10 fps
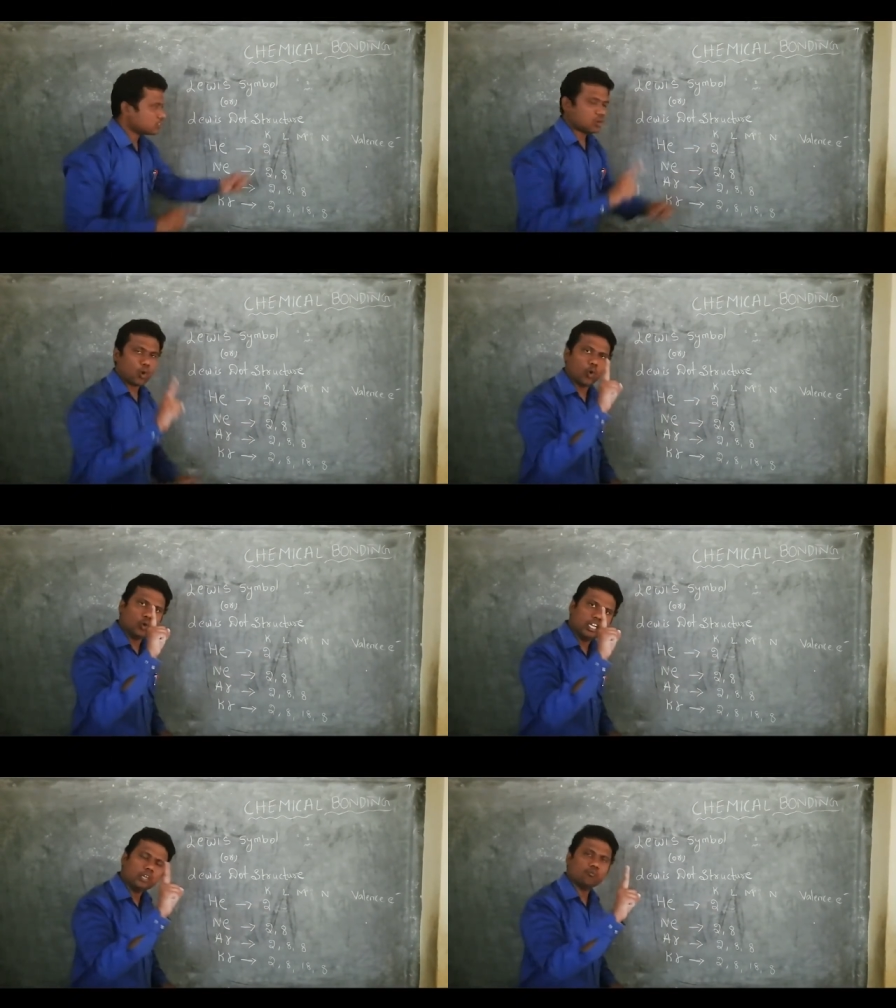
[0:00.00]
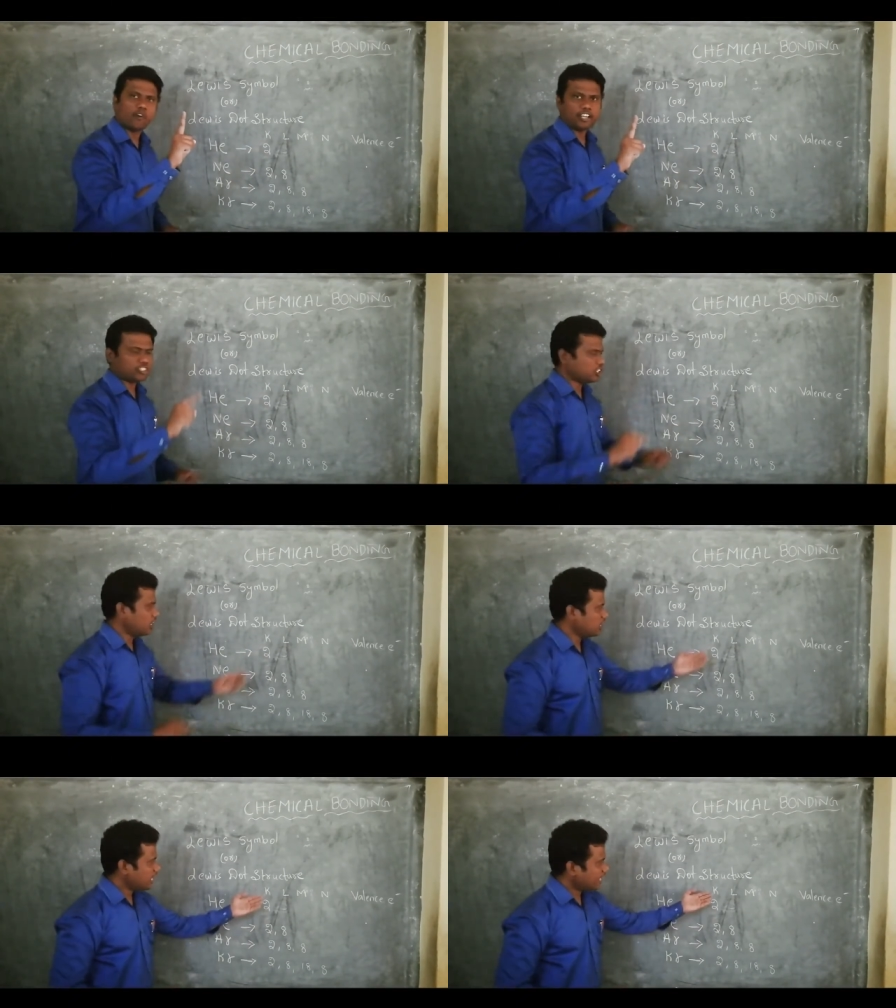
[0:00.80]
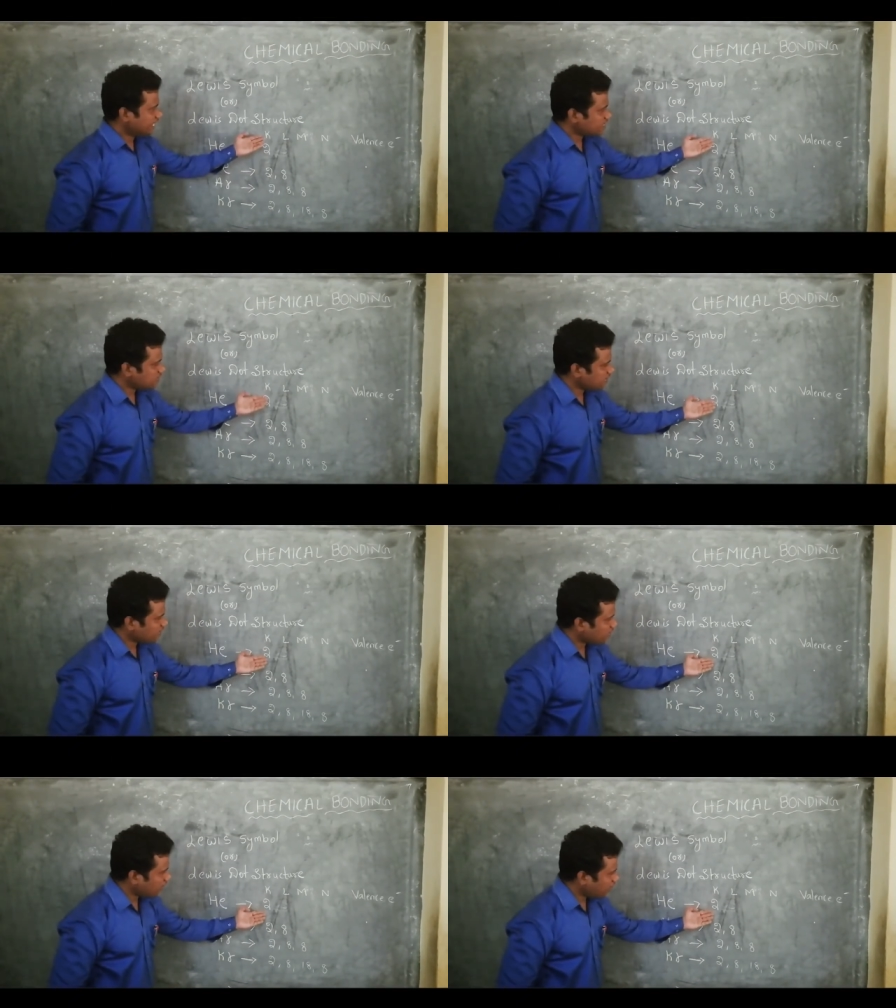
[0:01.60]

only one shell it is a k